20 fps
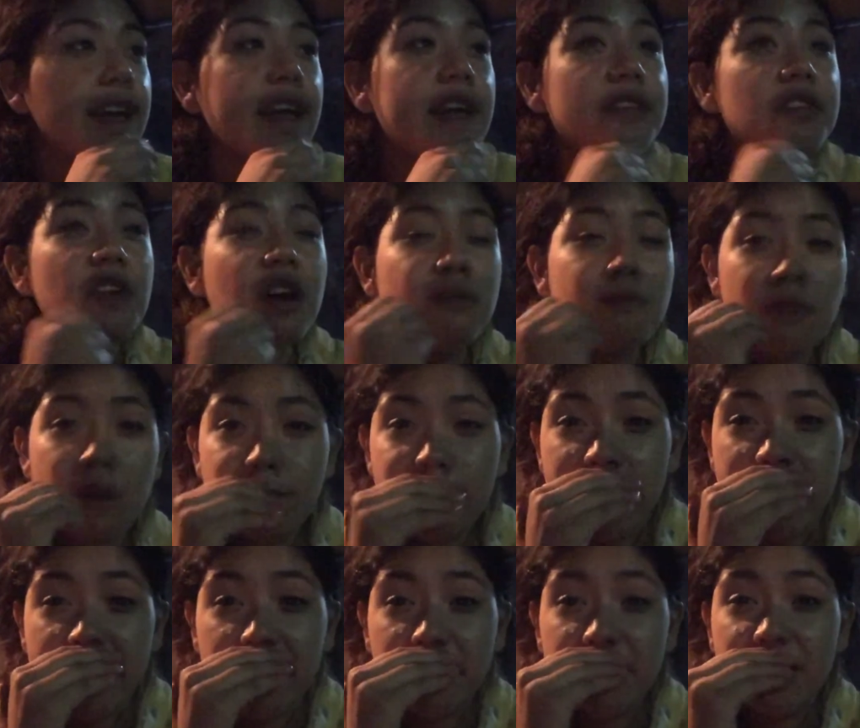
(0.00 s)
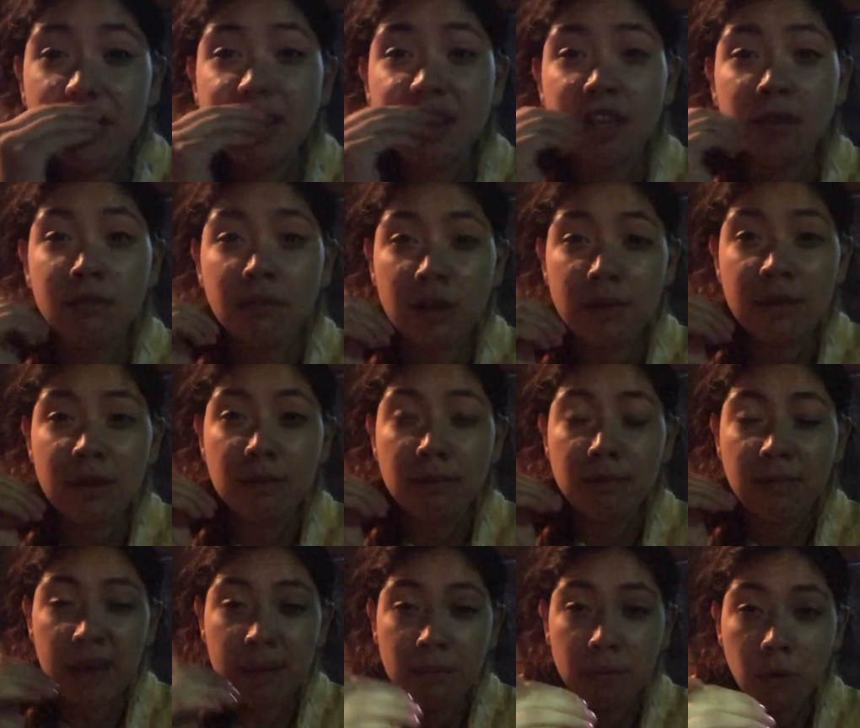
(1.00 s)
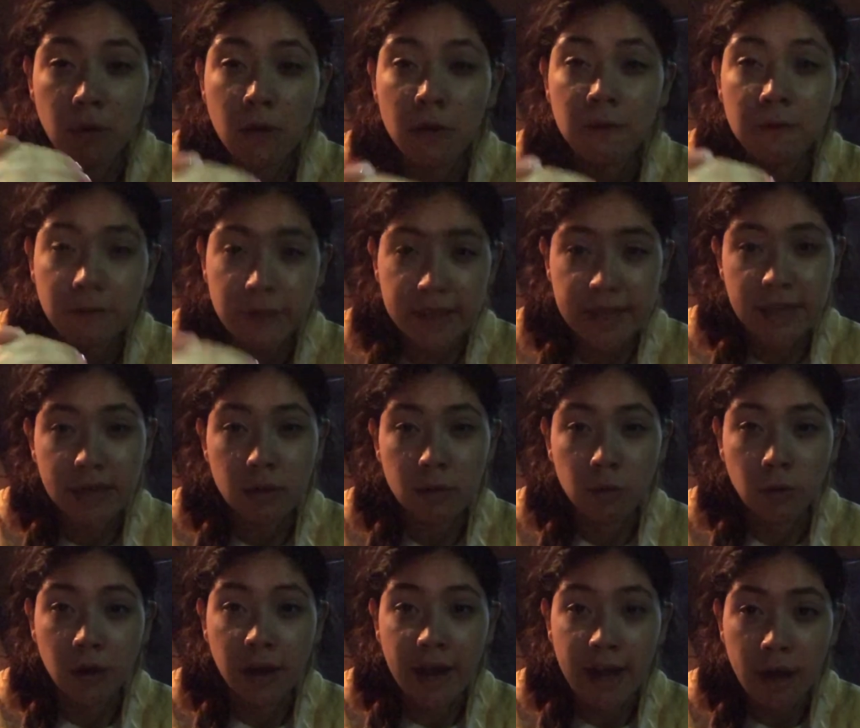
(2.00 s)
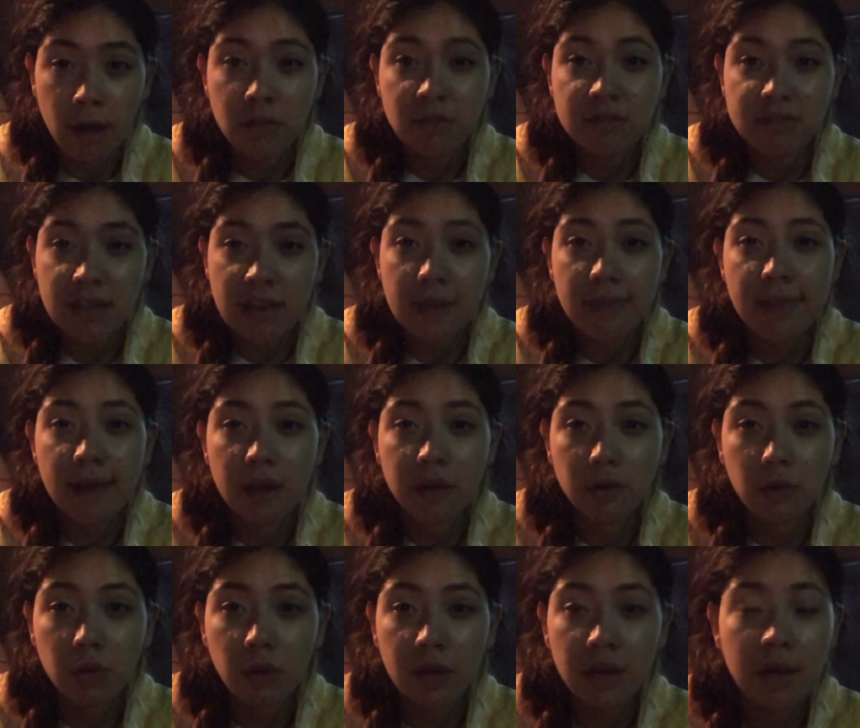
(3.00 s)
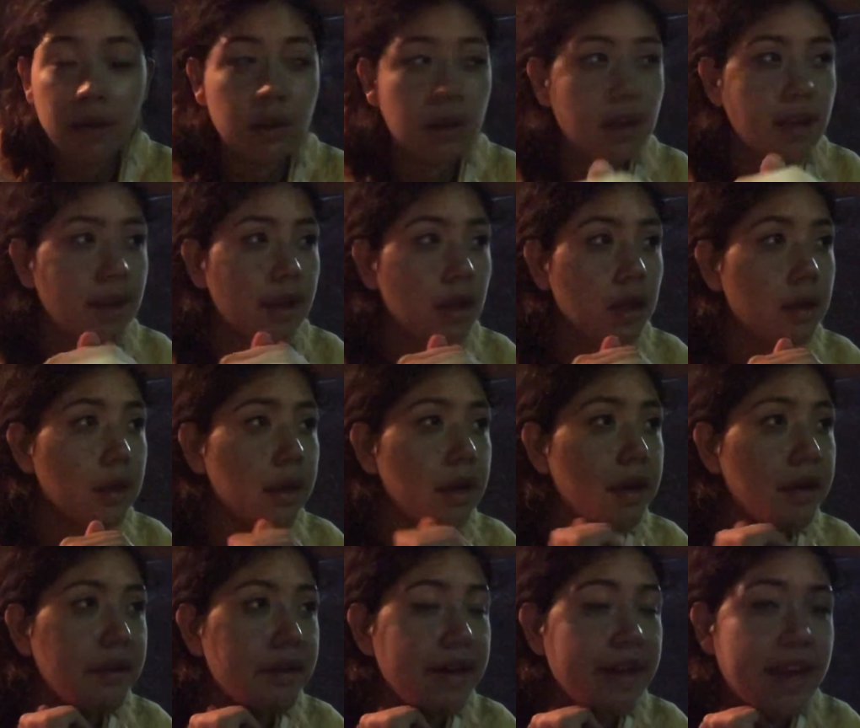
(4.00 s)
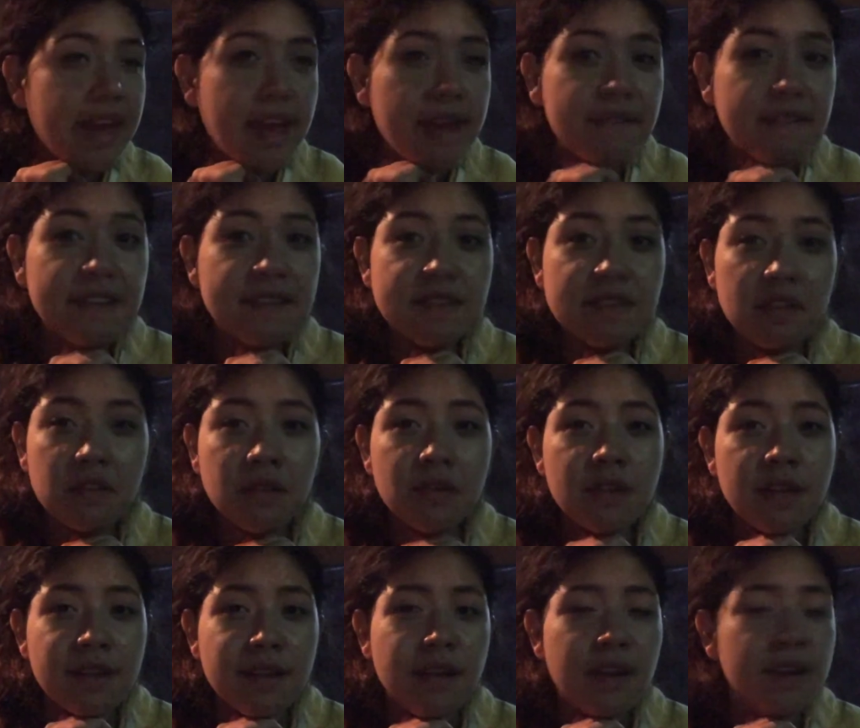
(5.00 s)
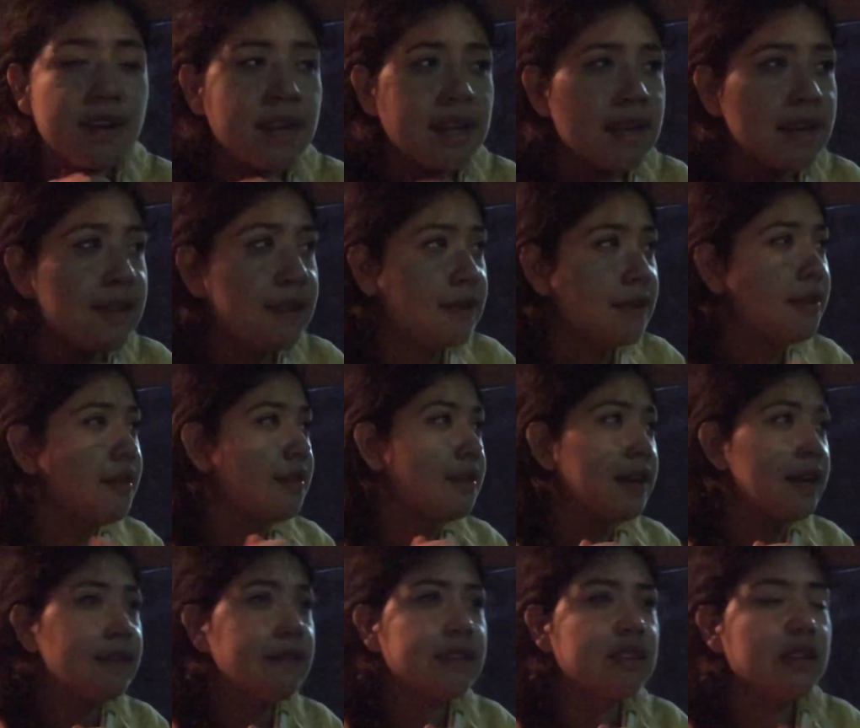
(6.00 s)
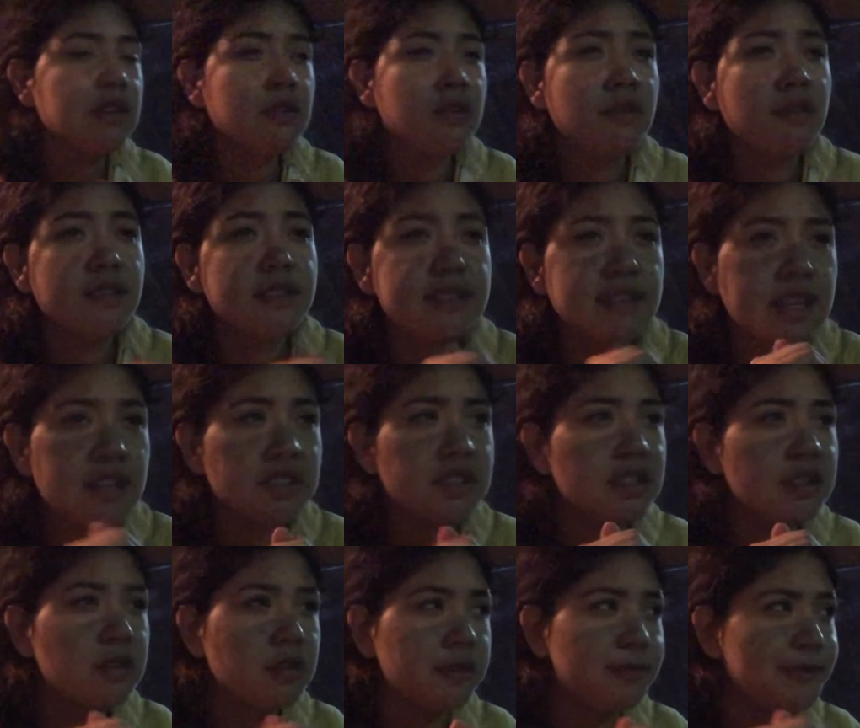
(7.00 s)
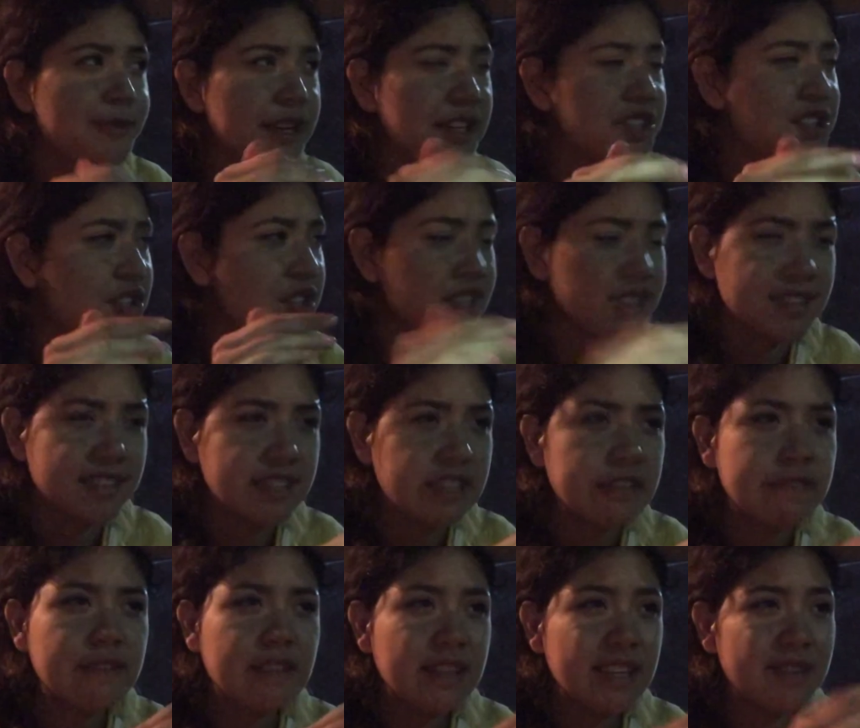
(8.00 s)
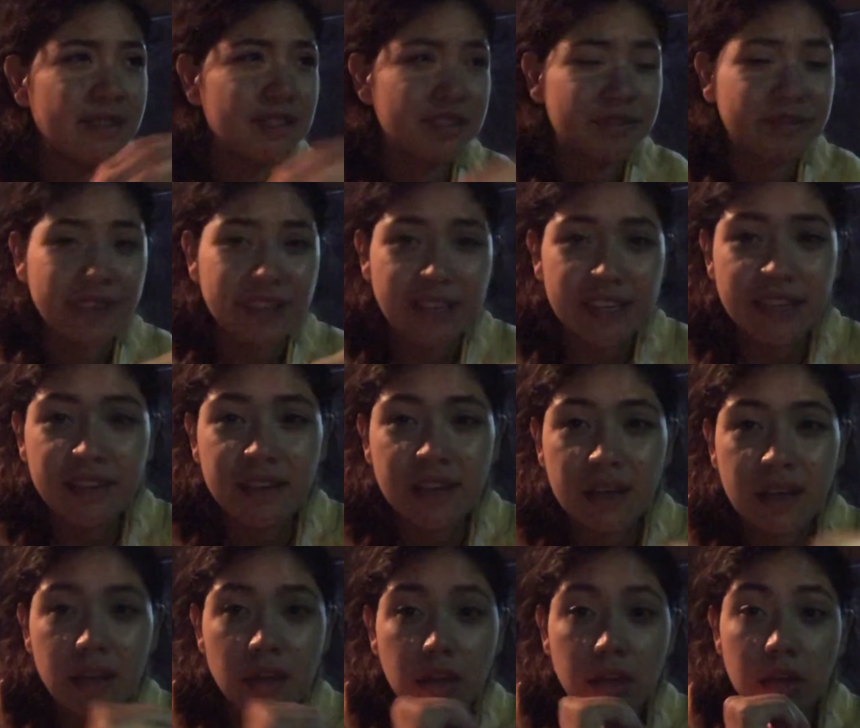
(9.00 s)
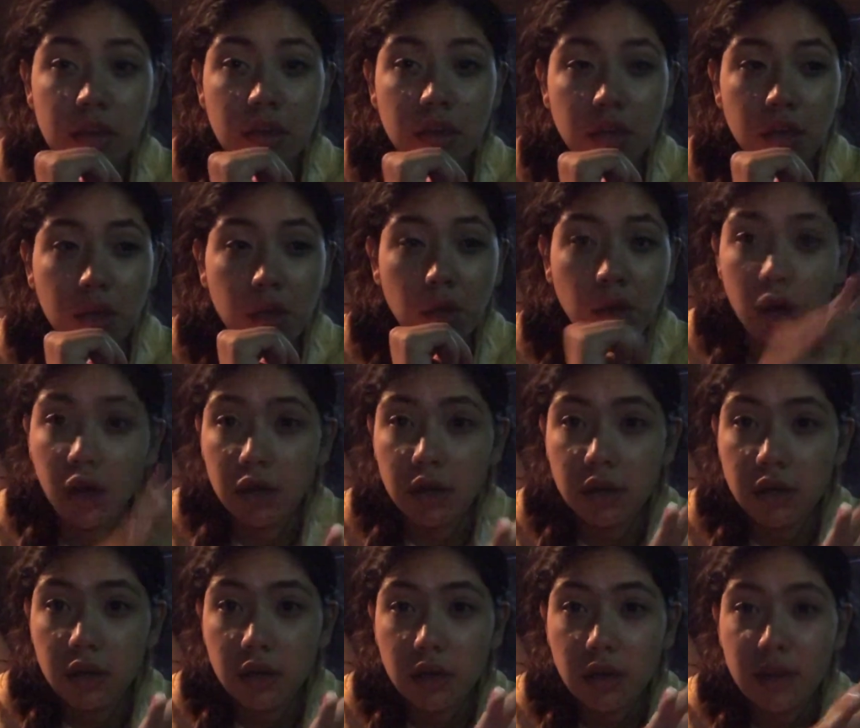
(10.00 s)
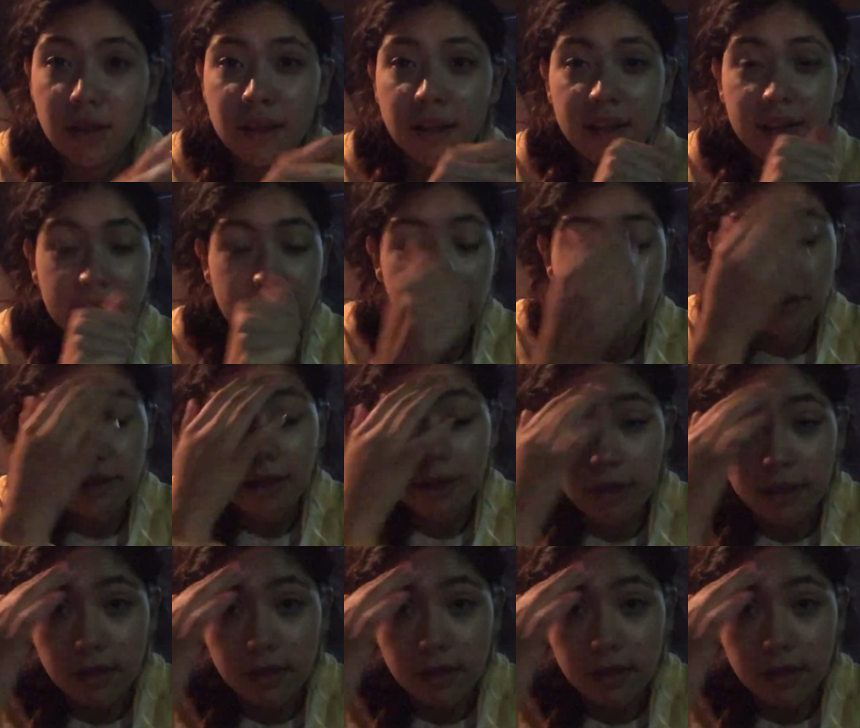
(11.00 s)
the moment my both feet were outside that door, every single uneasiness, every single tension or pressure or stiffness I was feeling, gone. And I was like,